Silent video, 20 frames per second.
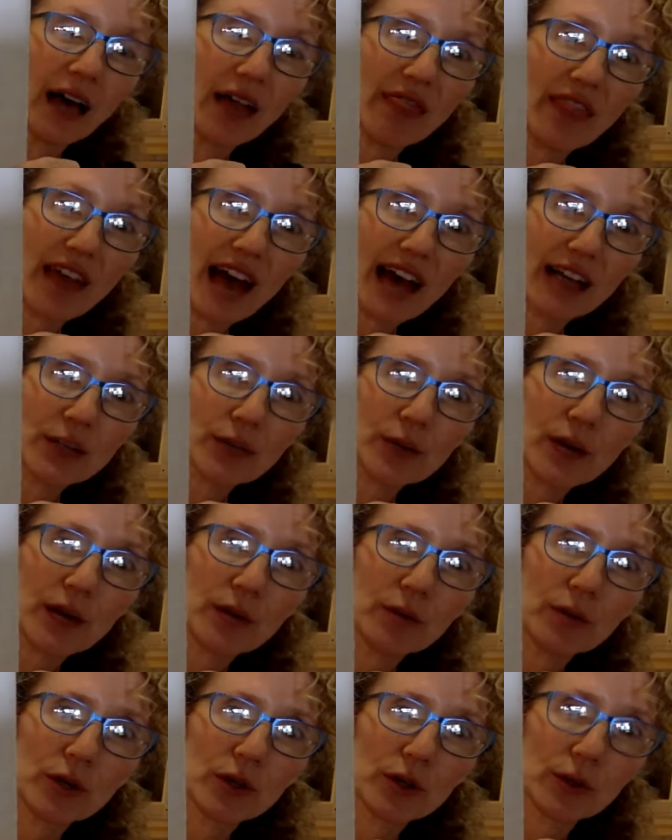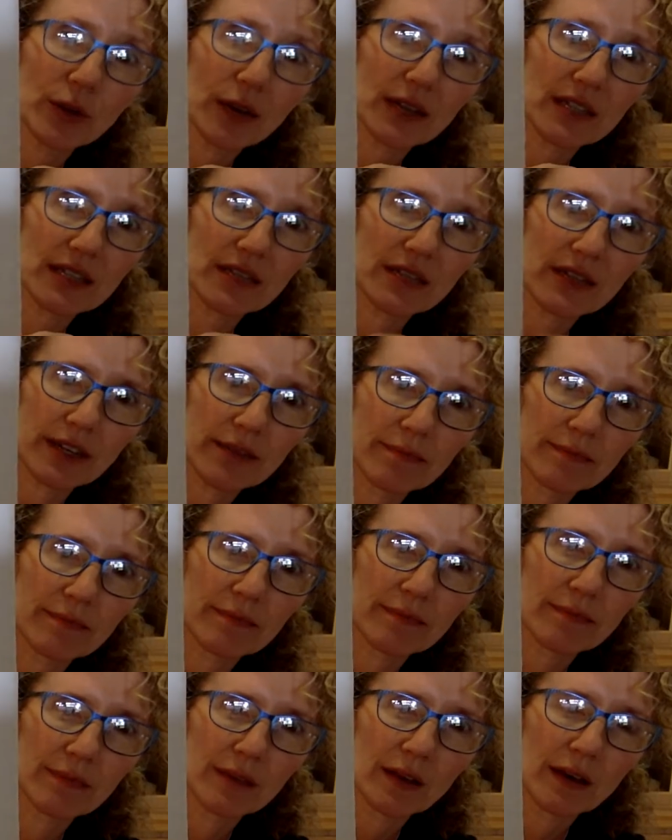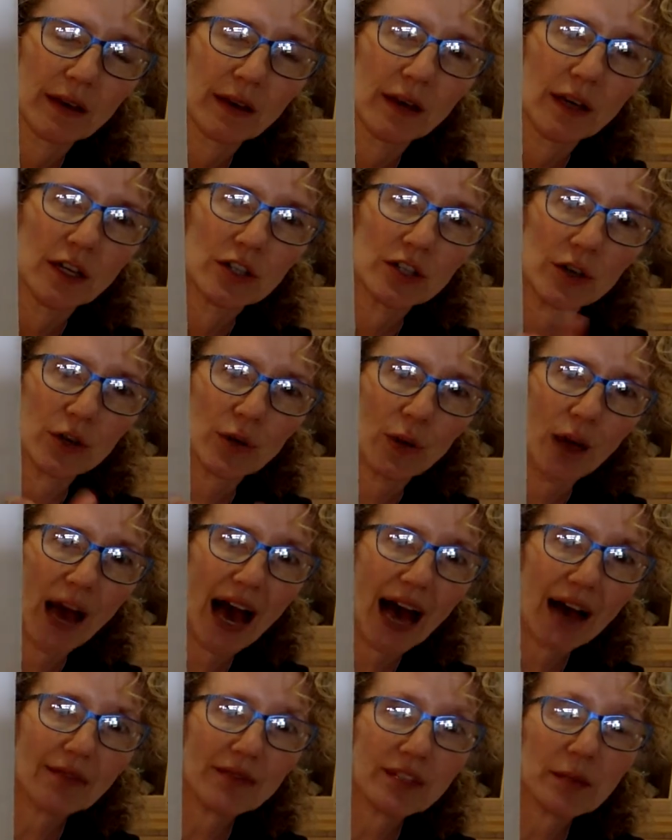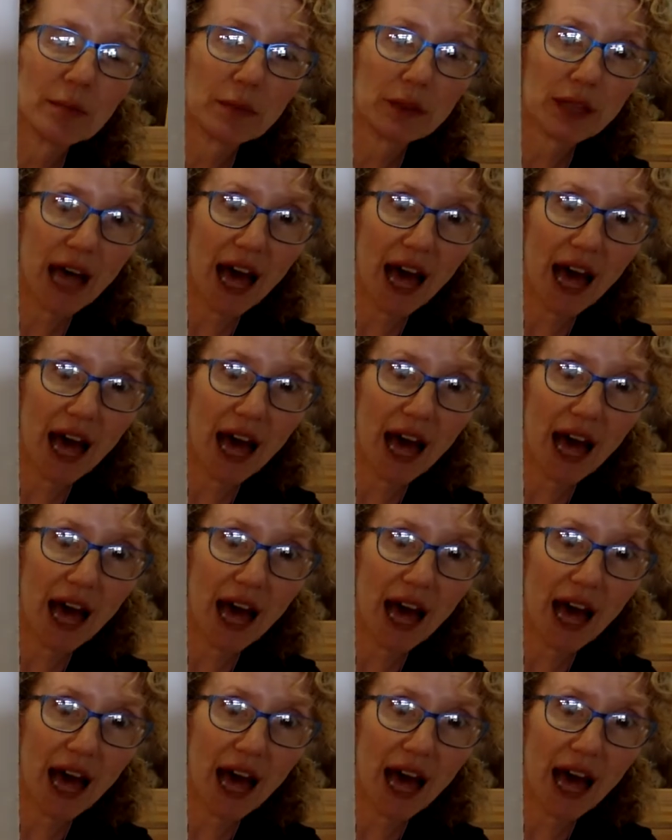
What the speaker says: That's where I put the rest of it. So you have some